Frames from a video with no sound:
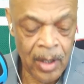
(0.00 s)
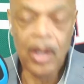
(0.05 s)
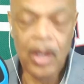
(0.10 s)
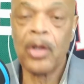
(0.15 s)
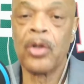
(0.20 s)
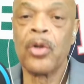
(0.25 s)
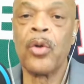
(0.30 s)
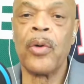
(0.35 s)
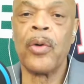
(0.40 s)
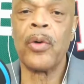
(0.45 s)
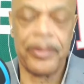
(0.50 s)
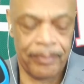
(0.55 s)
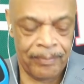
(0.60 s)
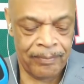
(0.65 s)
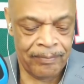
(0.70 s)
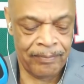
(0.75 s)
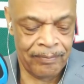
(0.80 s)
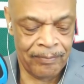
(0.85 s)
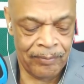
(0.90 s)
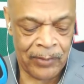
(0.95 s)
Lord,
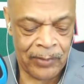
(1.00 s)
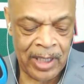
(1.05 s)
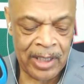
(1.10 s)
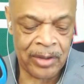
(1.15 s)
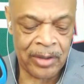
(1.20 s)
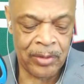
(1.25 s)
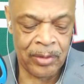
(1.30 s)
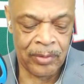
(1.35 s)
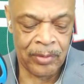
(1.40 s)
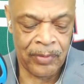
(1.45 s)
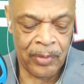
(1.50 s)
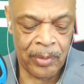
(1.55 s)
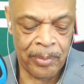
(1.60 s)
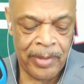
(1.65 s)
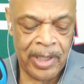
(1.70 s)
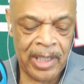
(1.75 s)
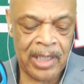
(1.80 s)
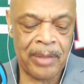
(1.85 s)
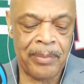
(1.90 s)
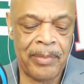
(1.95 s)
thank you for
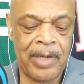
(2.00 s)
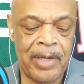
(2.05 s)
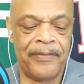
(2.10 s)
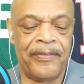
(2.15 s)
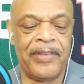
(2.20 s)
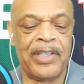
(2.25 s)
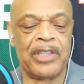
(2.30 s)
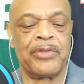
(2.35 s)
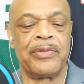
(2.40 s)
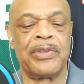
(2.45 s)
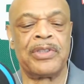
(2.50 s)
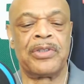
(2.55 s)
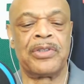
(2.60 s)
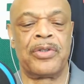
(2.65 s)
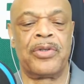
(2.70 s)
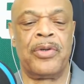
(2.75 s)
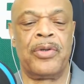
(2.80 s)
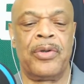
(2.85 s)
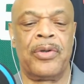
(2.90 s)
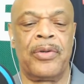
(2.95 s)
making my victory
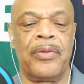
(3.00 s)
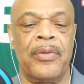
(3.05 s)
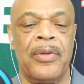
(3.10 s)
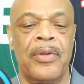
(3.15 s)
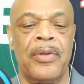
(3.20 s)
secure.